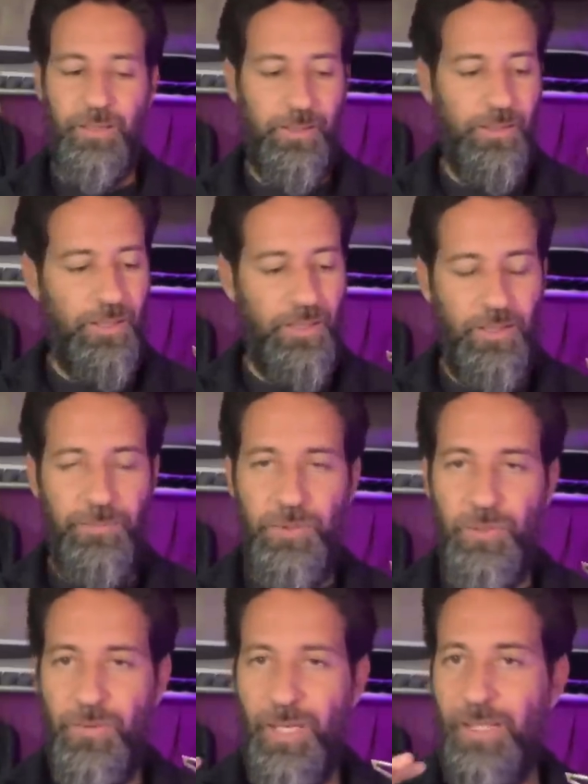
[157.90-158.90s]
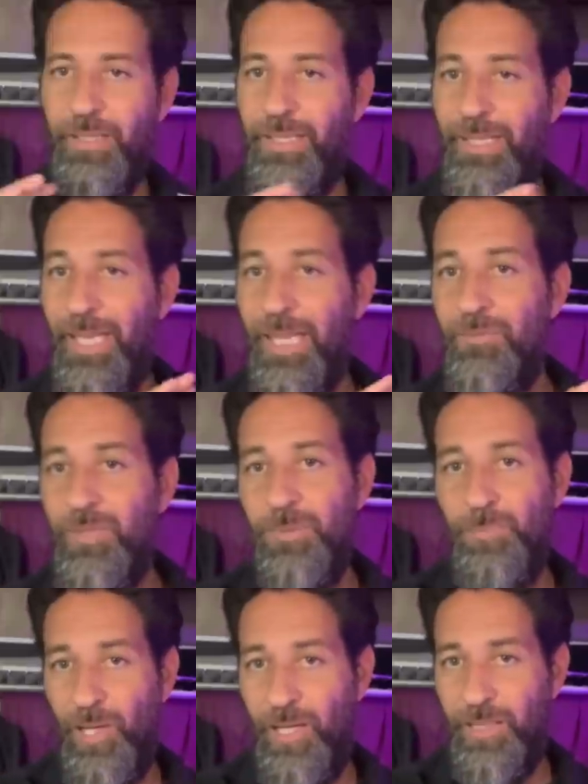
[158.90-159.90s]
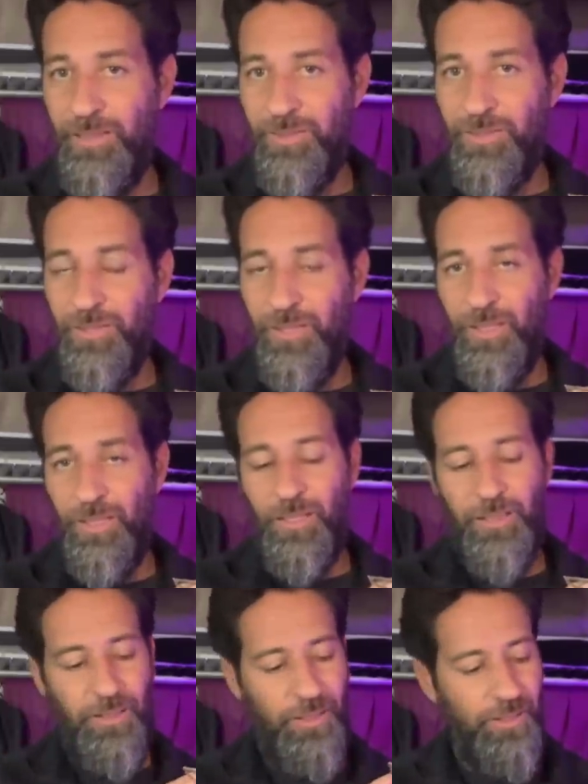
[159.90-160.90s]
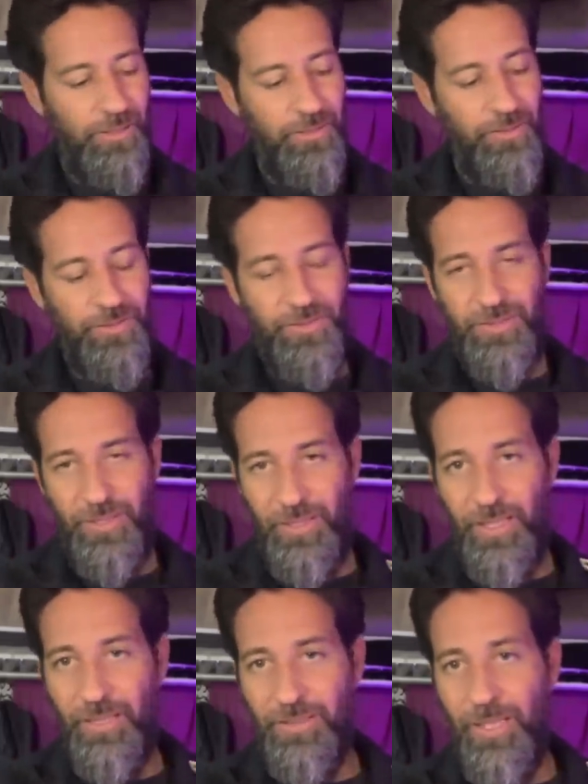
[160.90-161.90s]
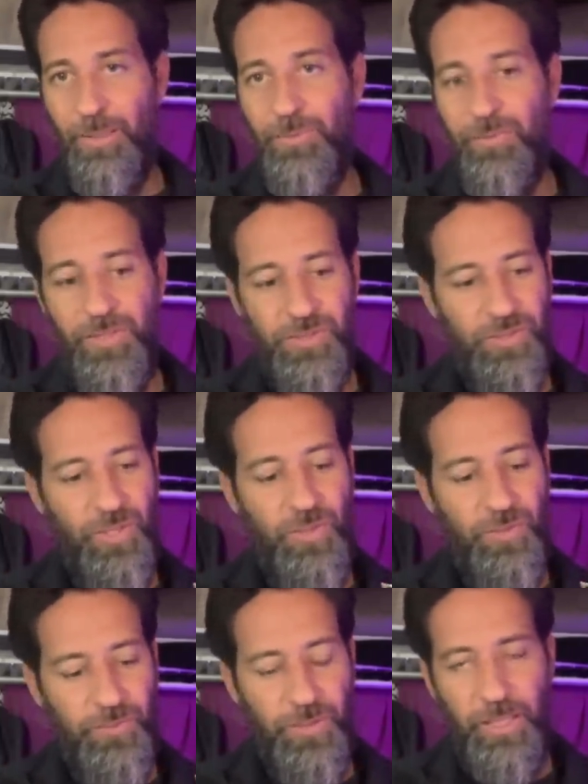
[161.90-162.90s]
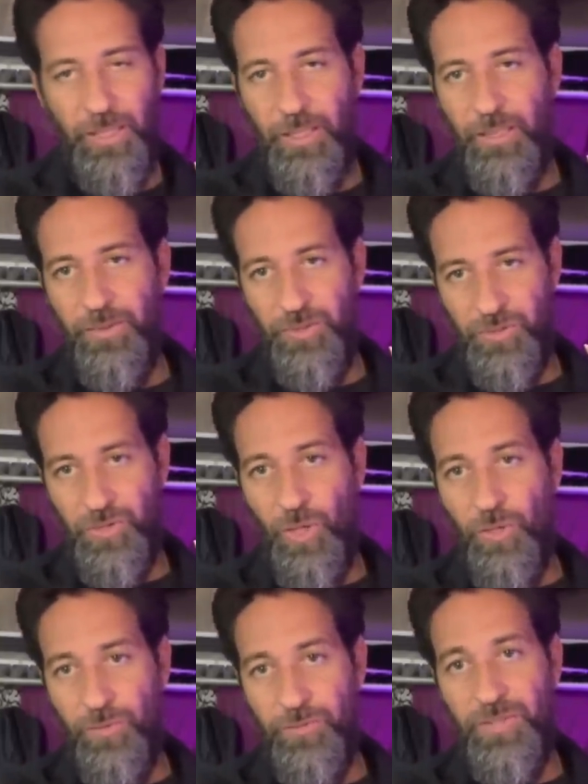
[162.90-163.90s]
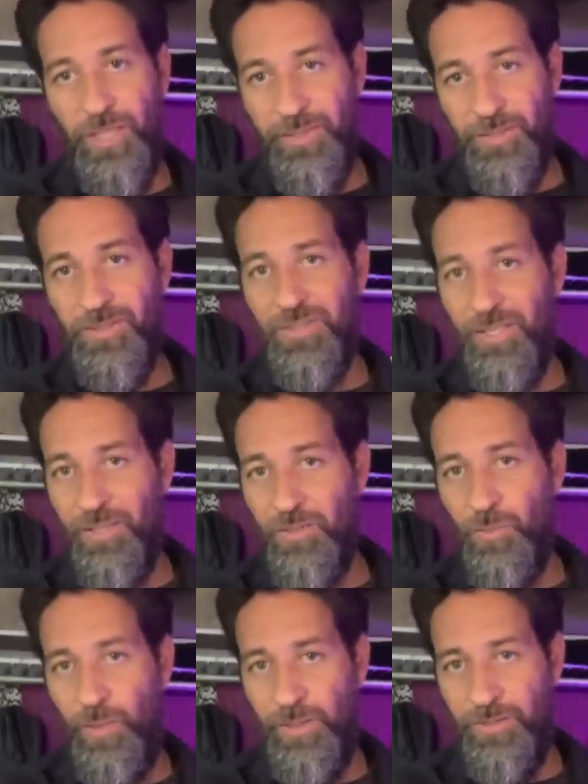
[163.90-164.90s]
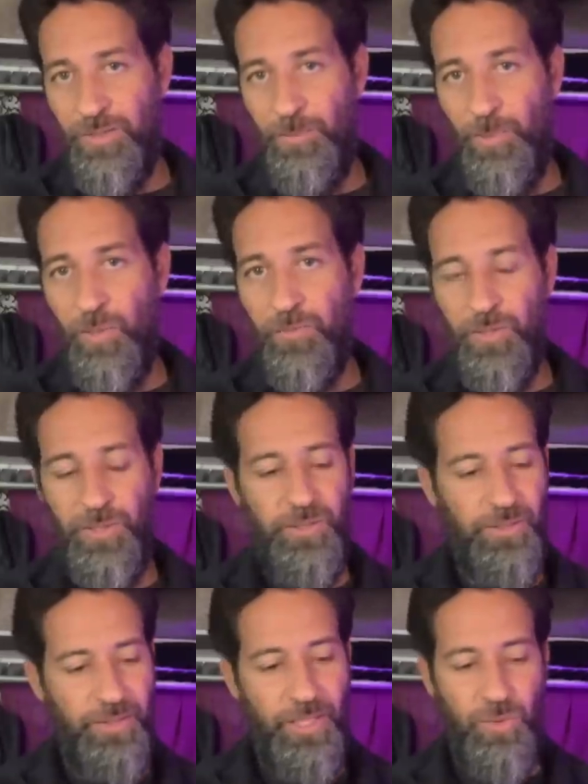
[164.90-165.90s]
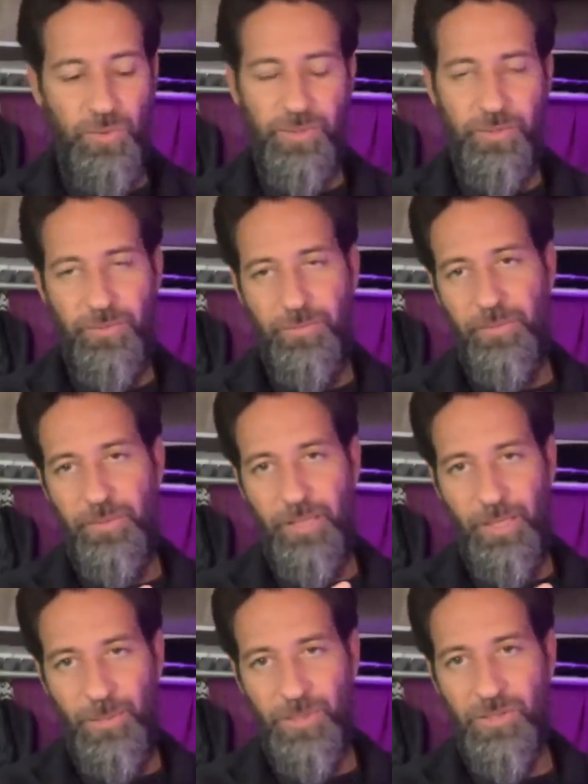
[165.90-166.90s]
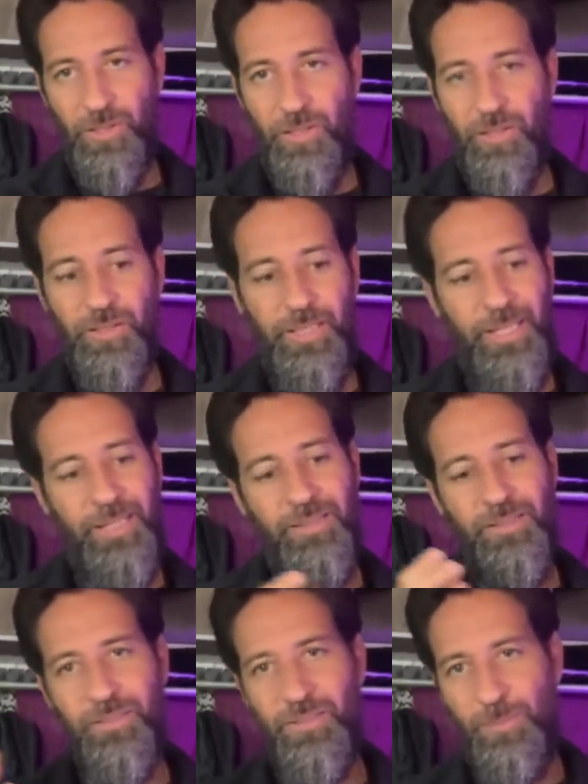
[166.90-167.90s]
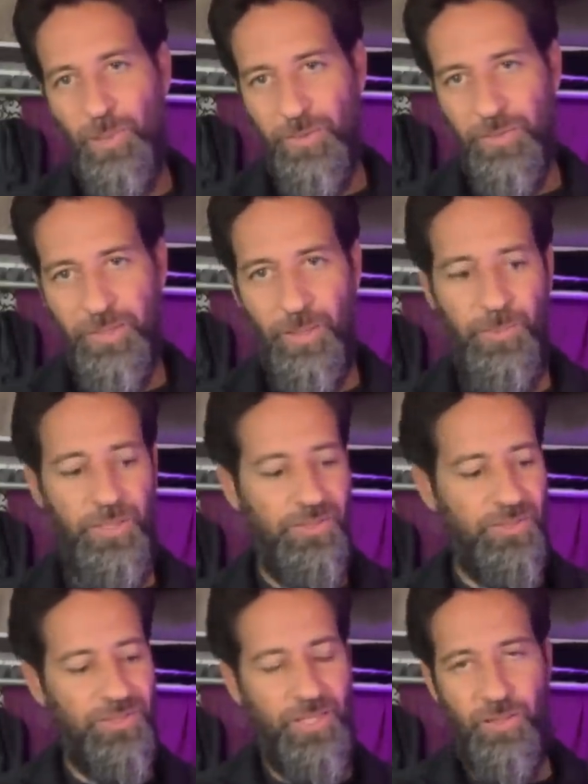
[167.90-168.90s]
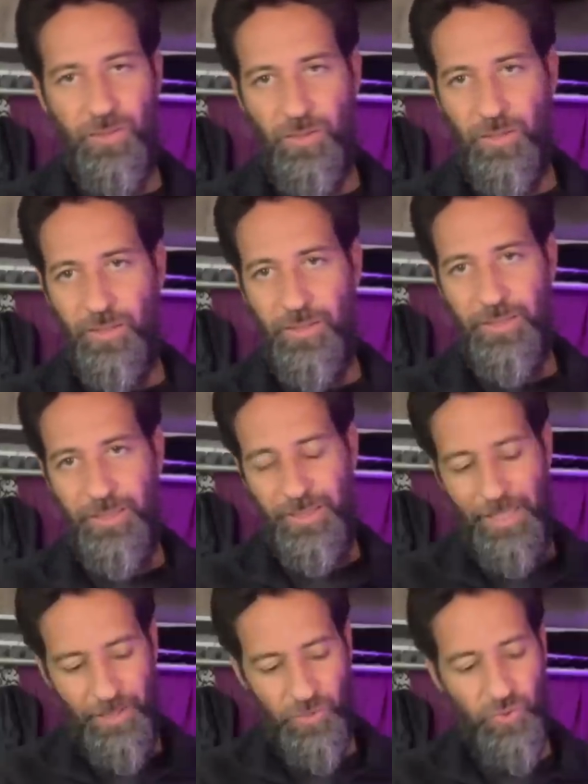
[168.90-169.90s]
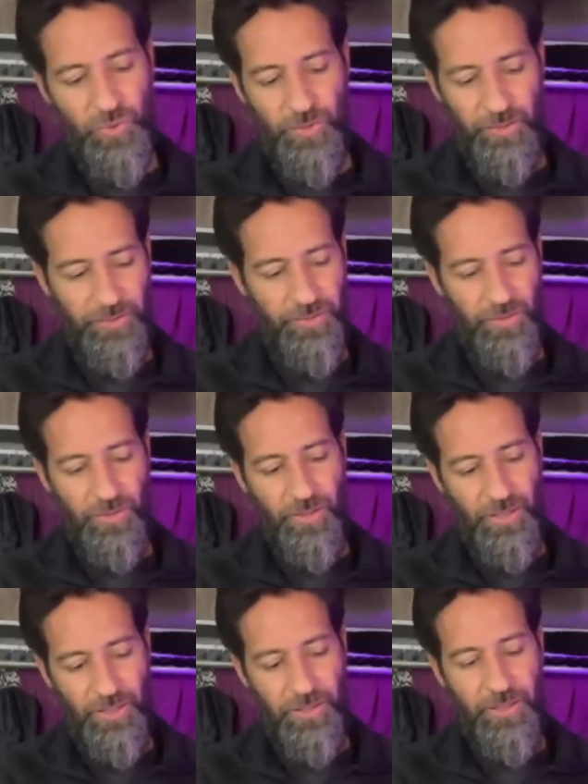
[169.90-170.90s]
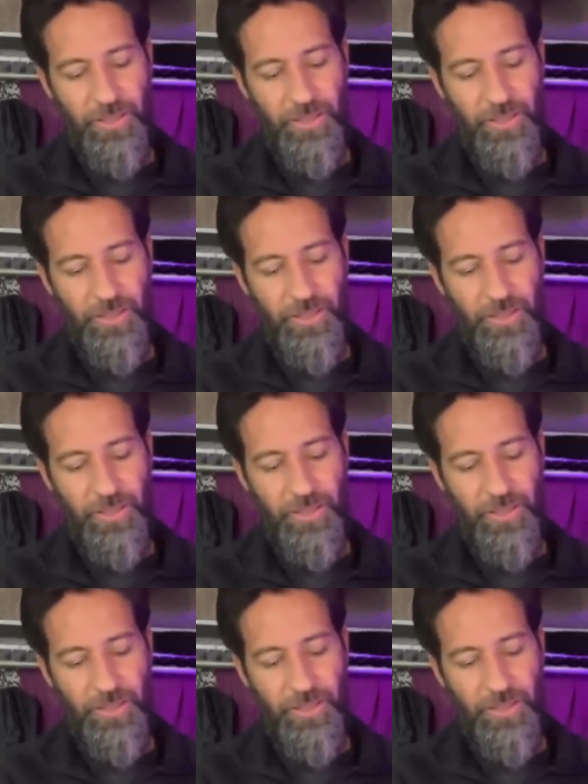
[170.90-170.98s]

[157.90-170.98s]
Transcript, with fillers: Uh, if you've got a heavy pot uh, sitting on top of the stove, the stove does tend to want to tip over. Now, MSR and some other companies sell an extra little uh,